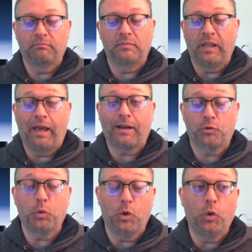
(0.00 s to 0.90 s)
an
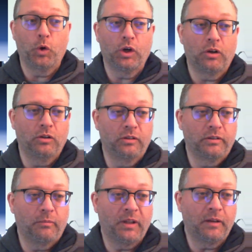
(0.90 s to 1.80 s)
actual oracle or
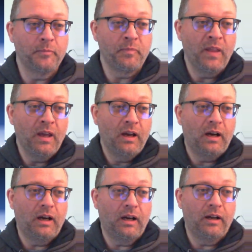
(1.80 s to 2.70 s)
something.
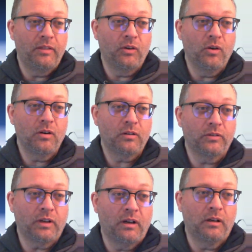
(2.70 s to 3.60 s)
The
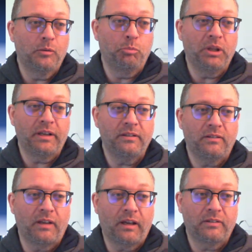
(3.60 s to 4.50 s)
oracles are Blood and
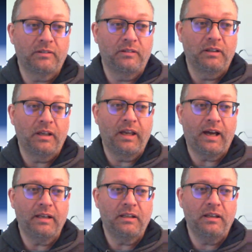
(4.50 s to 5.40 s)
Sex,
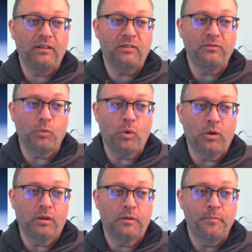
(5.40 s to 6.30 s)
God Kings of
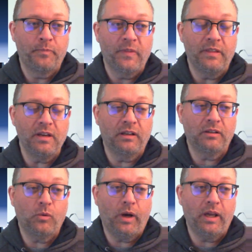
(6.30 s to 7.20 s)
War, The
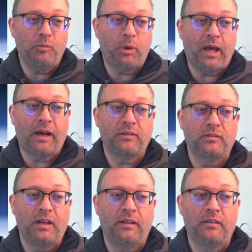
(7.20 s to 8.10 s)
Unquiet
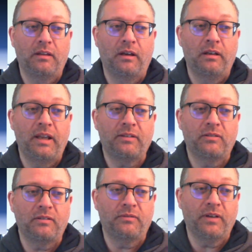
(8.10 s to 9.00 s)
Past, and A
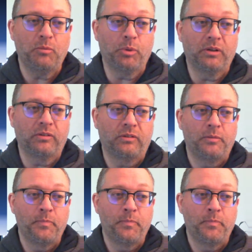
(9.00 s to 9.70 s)
Nest of Vipers.